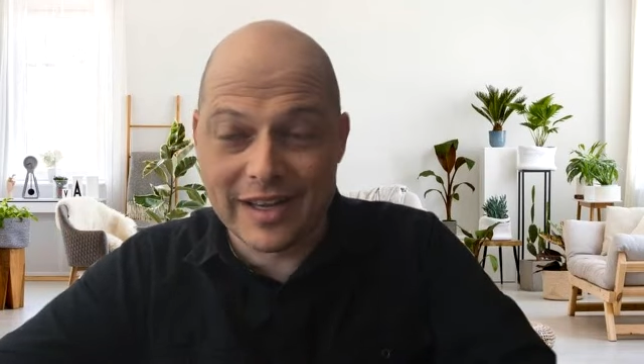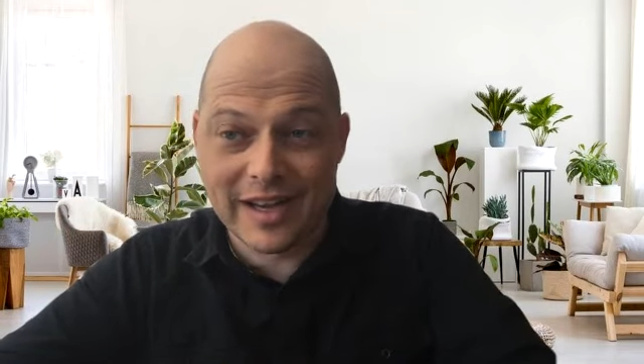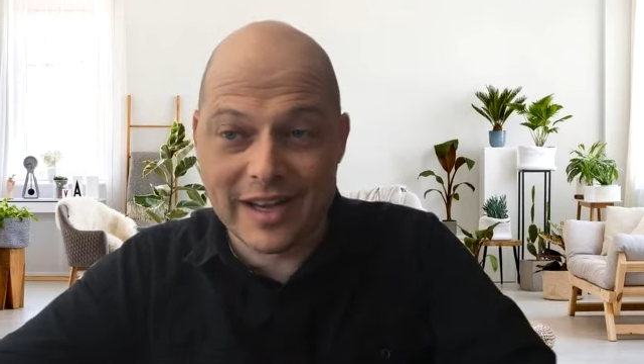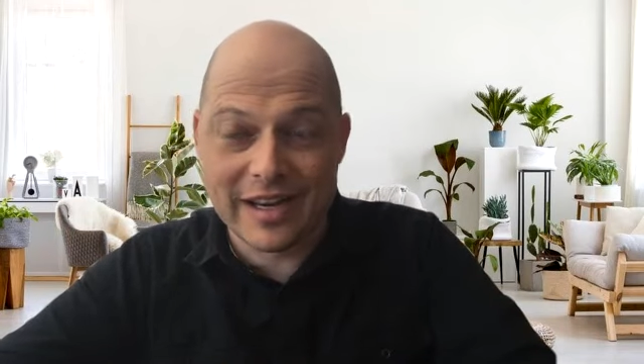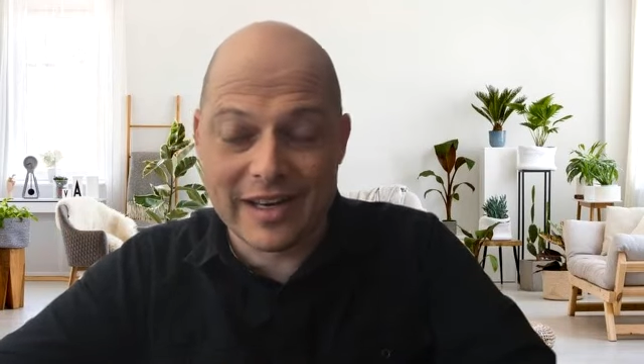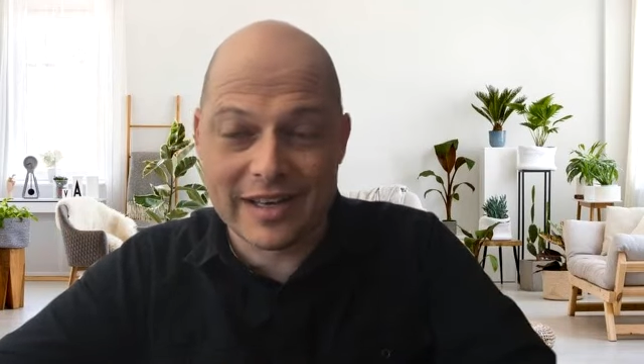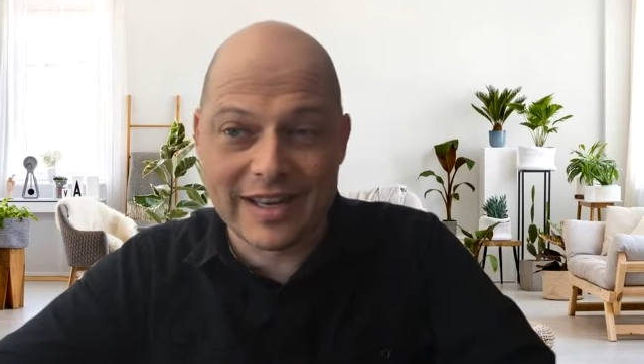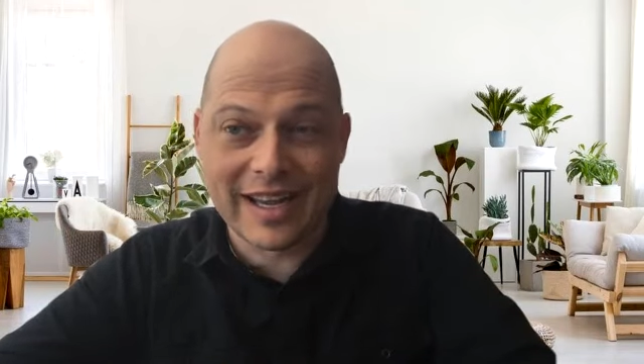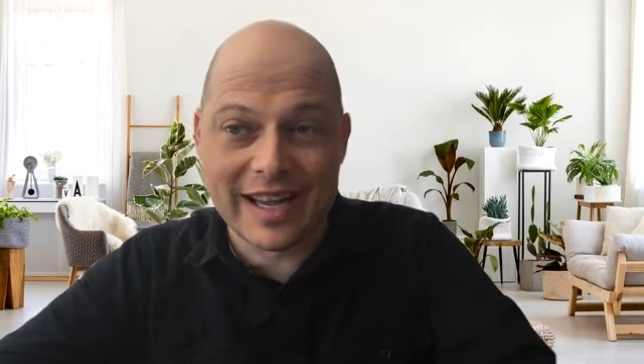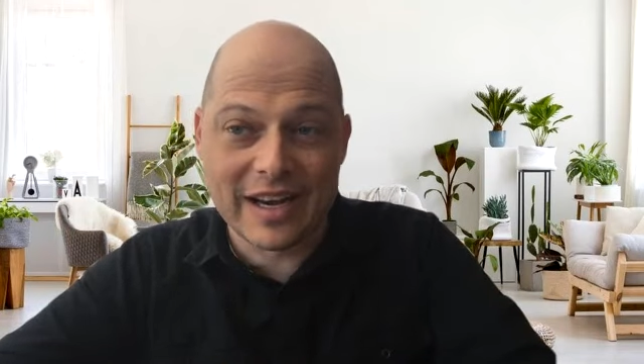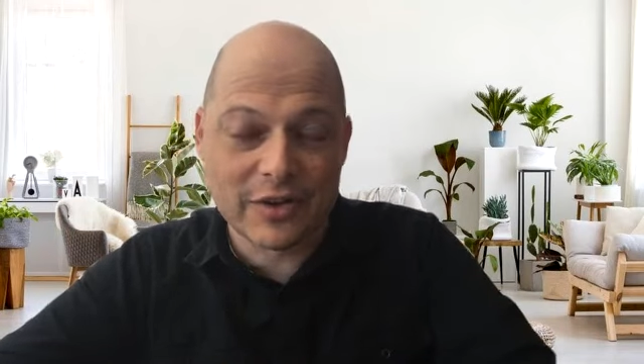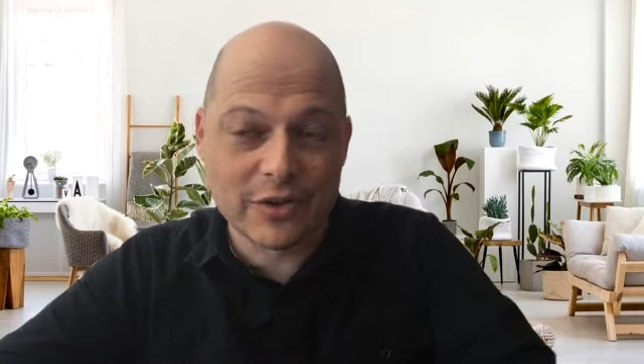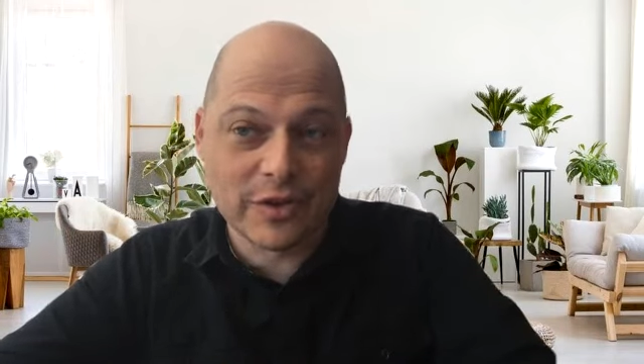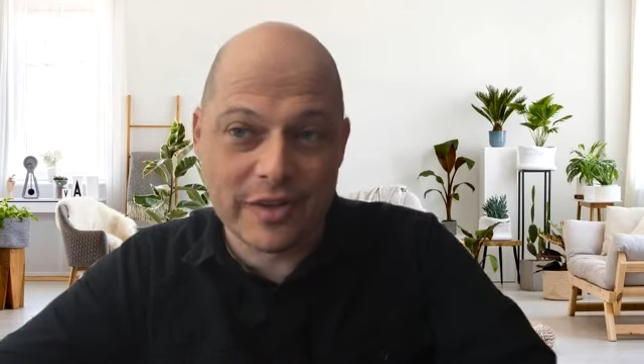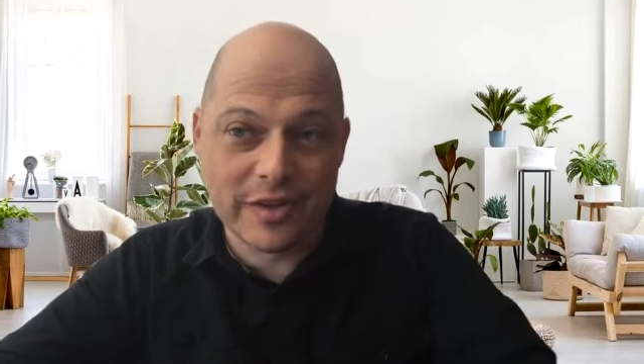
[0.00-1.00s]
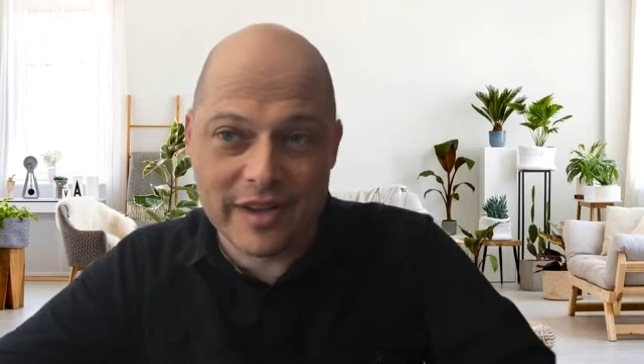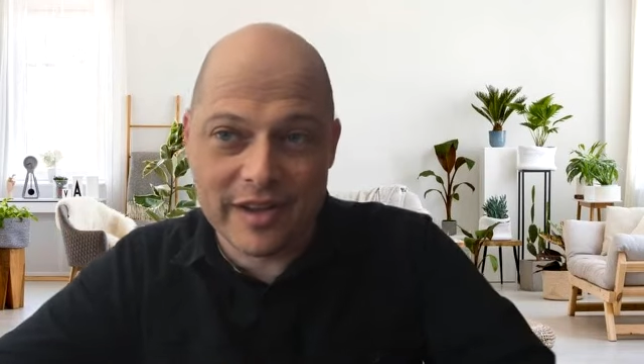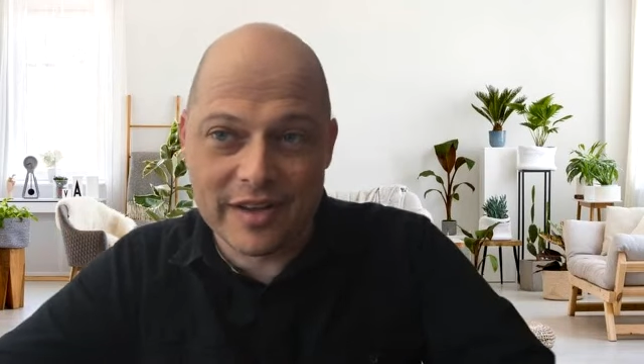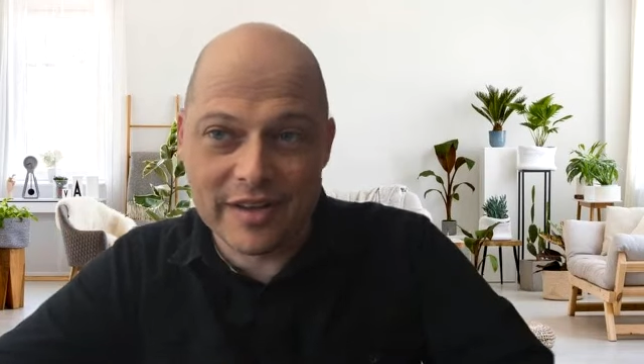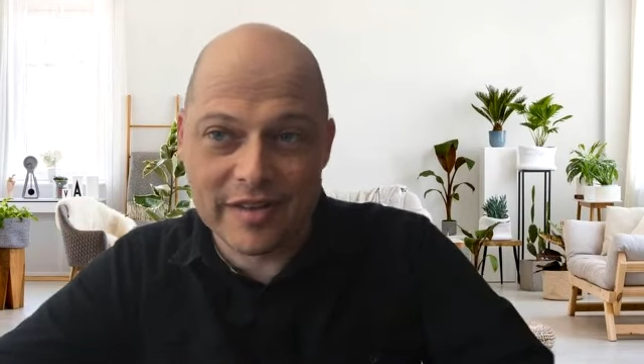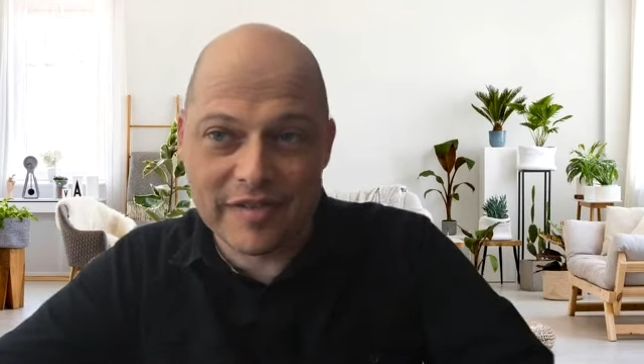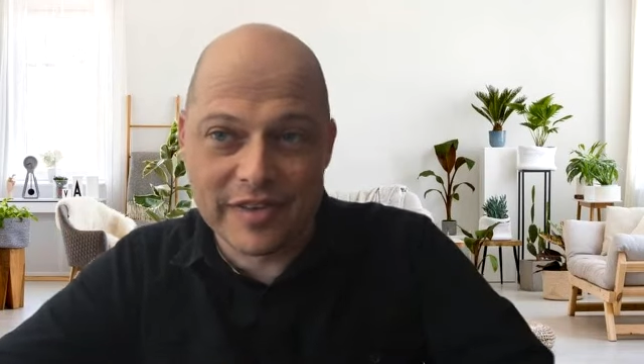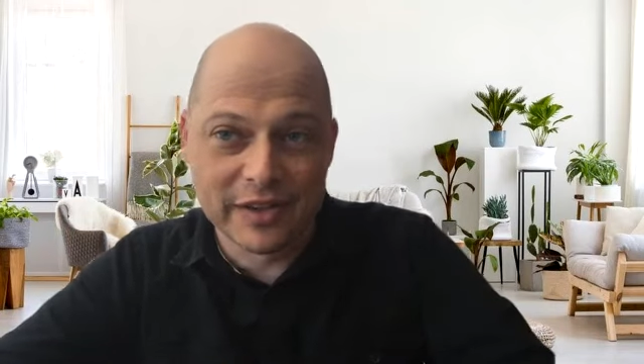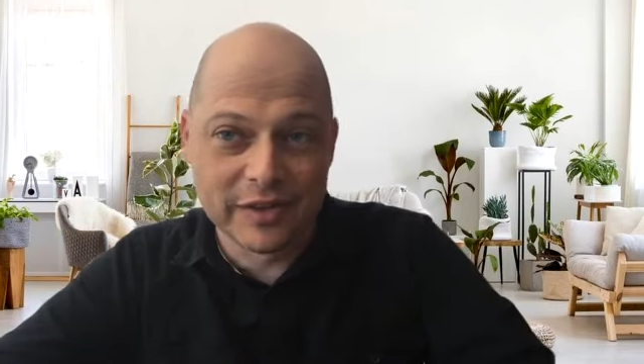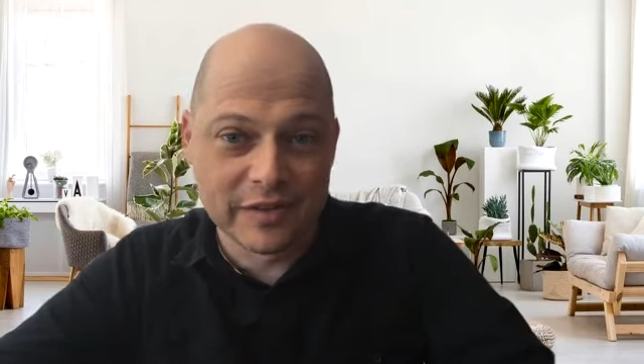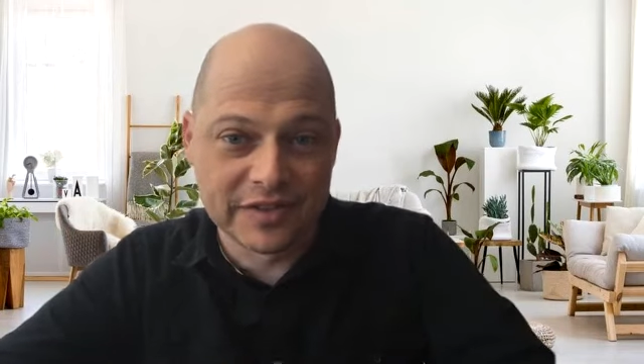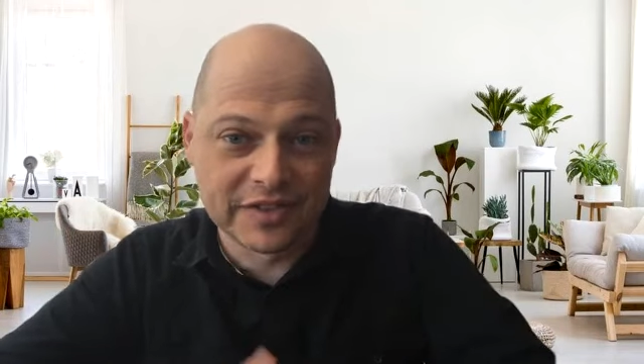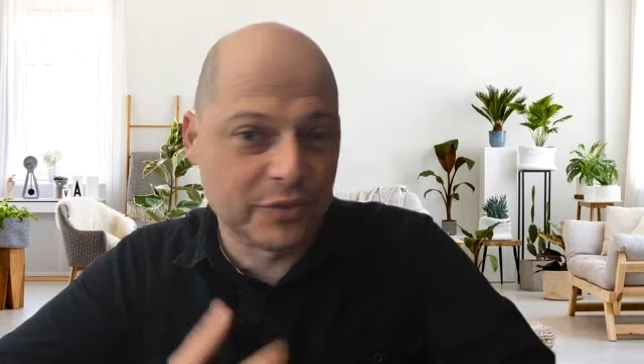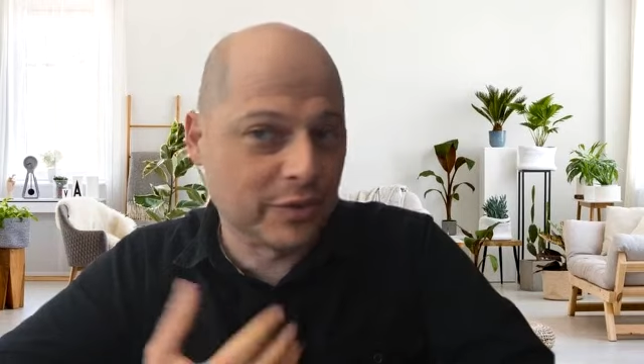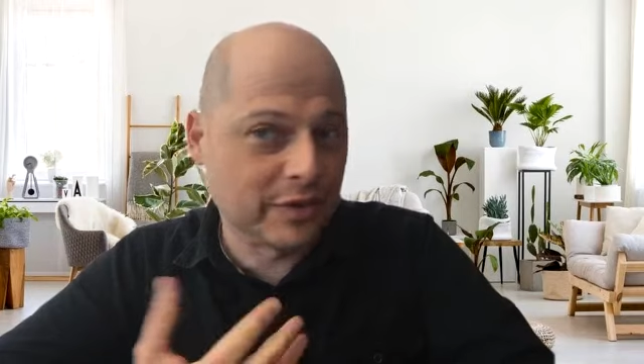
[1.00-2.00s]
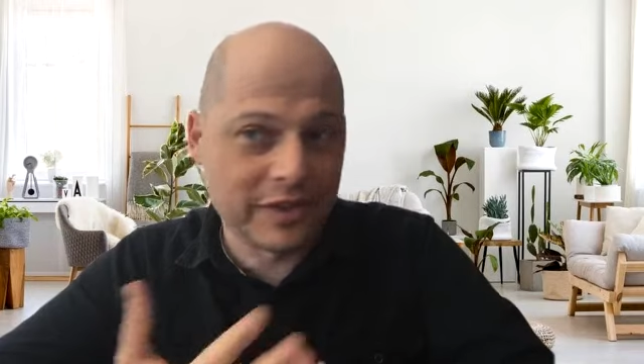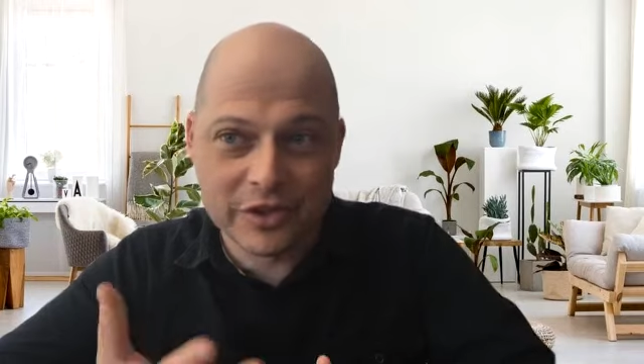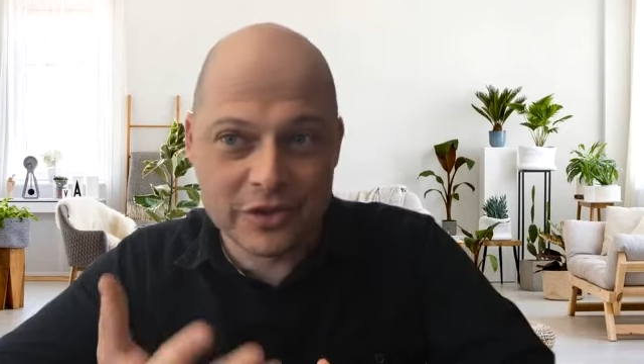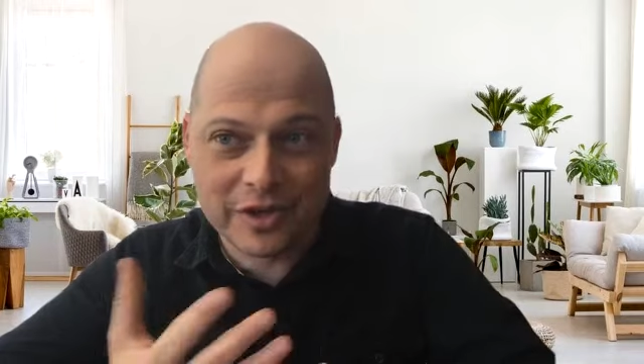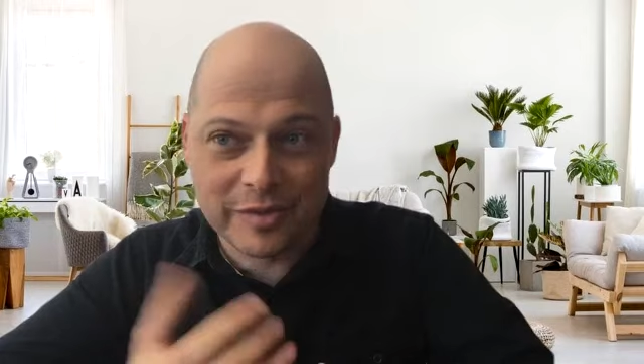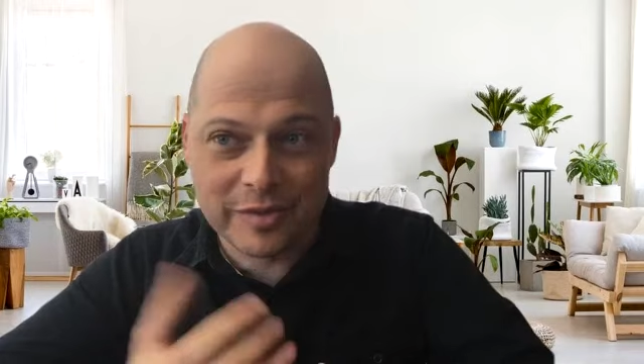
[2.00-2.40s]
and get into the field of strategic